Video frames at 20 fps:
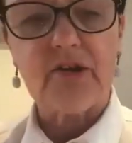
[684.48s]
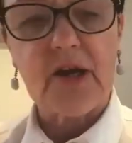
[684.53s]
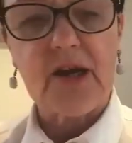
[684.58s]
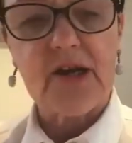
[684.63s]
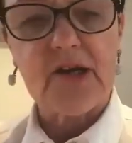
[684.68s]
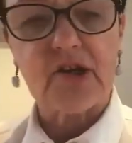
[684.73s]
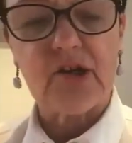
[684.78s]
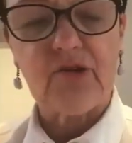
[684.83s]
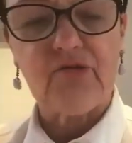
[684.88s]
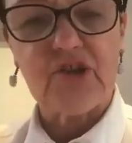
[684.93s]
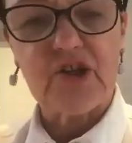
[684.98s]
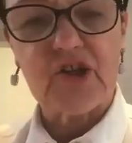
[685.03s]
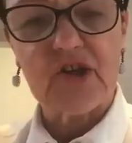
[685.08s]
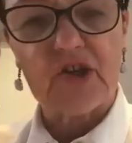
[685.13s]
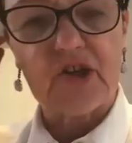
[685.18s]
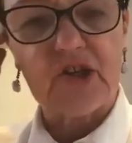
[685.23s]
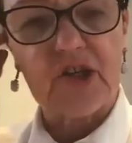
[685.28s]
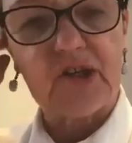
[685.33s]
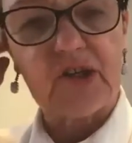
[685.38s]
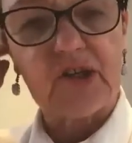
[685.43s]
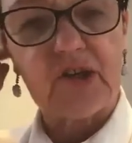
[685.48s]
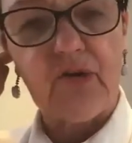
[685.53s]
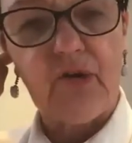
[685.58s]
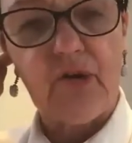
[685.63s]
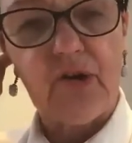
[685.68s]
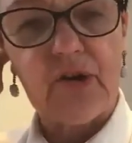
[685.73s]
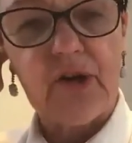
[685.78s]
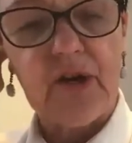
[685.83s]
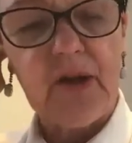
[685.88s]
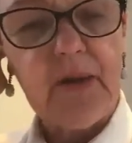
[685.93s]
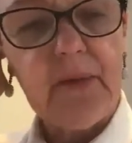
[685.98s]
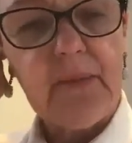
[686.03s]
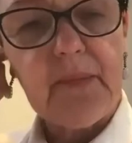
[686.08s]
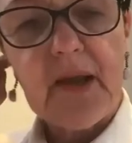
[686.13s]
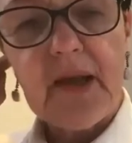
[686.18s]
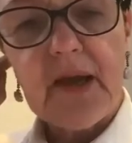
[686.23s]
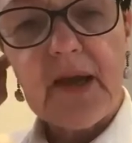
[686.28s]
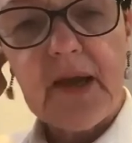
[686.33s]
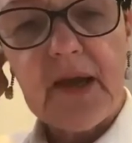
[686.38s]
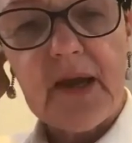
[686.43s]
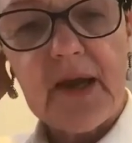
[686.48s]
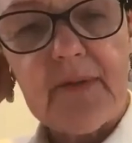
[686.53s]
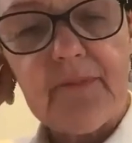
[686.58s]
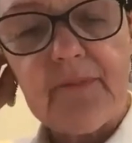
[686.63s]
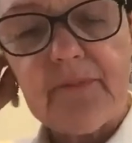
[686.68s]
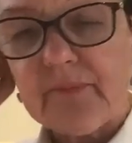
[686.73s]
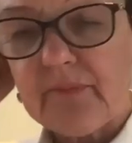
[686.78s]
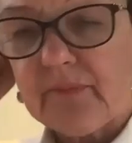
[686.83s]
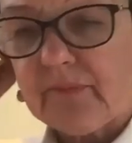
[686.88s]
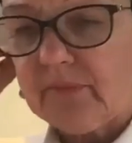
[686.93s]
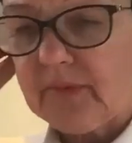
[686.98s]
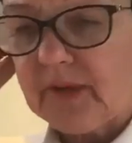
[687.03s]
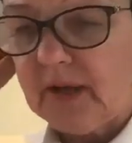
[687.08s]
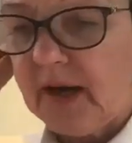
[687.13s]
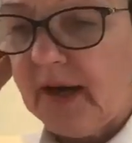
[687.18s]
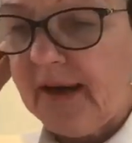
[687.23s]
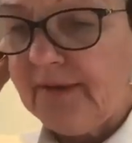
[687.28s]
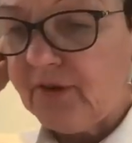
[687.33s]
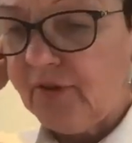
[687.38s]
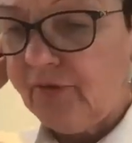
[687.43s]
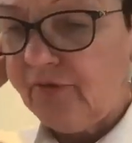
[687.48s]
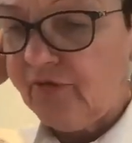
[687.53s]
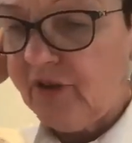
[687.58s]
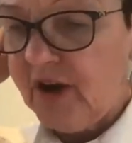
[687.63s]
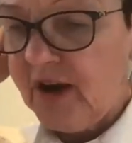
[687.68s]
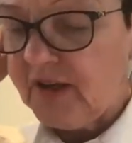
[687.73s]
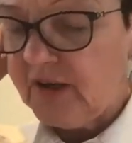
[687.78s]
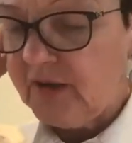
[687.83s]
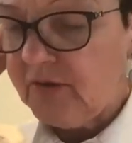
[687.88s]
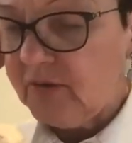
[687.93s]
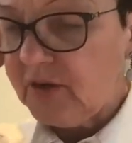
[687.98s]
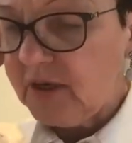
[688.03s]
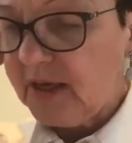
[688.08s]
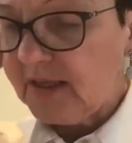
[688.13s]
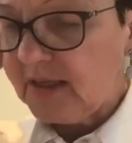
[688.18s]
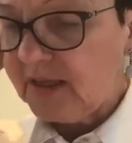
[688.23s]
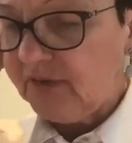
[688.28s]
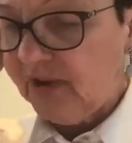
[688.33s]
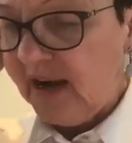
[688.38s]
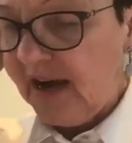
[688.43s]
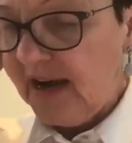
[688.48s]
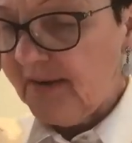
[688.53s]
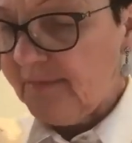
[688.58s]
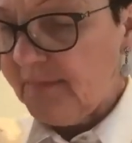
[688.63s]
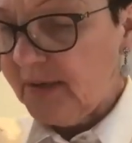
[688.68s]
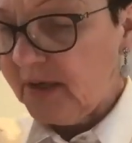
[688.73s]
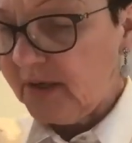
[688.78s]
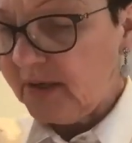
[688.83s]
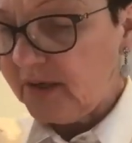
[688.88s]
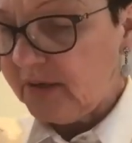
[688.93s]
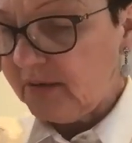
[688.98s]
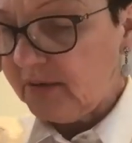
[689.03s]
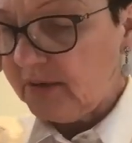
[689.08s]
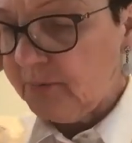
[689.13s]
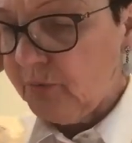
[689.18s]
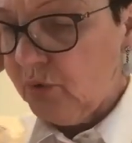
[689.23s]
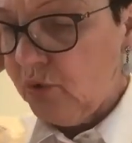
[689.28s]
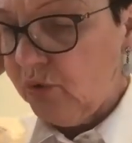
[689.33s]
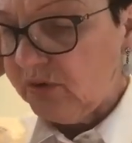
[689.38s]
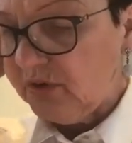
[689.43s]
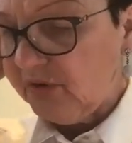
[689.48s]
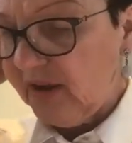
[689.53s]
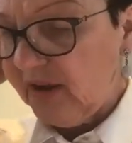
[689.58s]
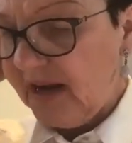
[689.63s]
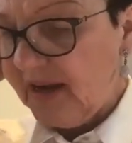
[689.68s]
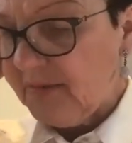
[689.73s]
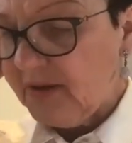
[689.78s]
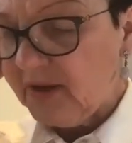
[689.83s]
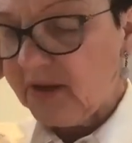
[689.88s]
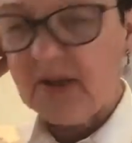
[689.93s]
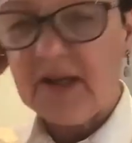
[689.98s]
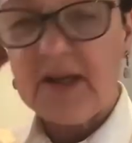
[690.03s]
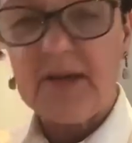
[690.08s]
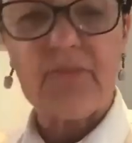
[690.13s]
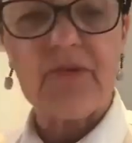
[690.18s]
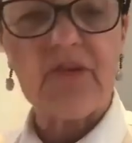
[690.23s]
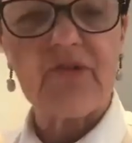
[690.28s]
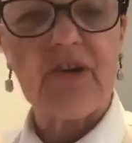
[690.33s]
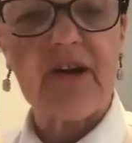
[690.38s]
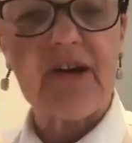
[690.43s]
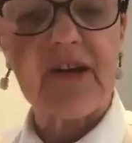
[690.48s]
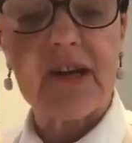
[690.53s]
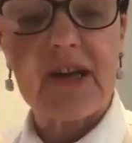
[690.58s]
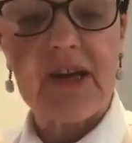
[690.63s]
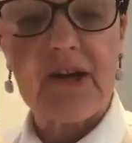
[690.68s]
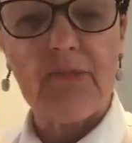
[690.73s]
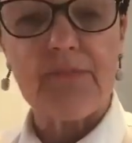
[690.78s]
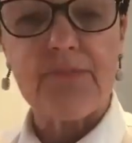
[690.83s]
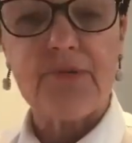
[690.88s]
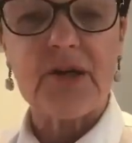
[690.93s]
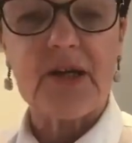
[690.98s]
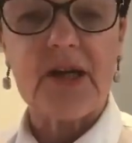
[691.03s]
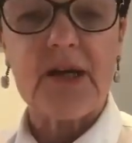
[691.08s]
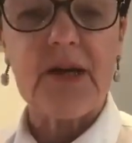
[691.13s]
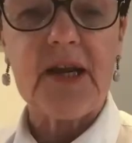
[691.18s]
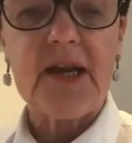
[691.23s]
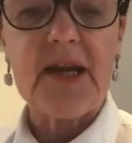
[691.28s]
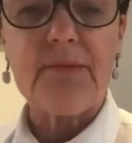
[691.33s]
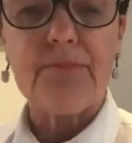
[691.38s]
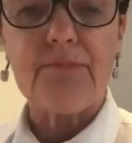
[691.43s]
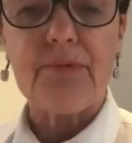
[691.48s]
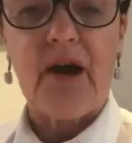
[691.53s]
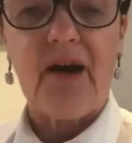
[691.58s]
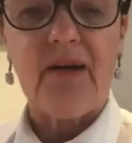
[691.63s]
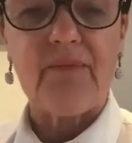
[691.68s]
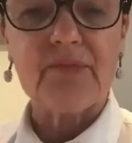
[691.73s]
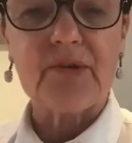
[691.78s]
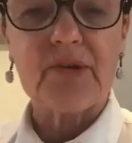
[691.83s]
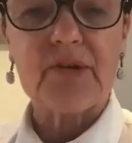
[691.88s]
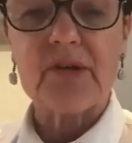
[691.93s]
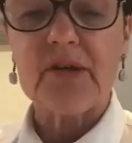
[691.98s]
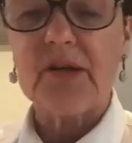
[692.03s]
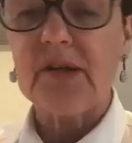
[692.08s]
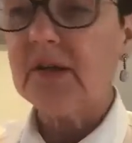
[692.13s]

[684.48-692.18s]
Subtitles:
energy efficiency and so on. And I've got a friend who does developments, small developments, and he's very keen on putting in heat pumps.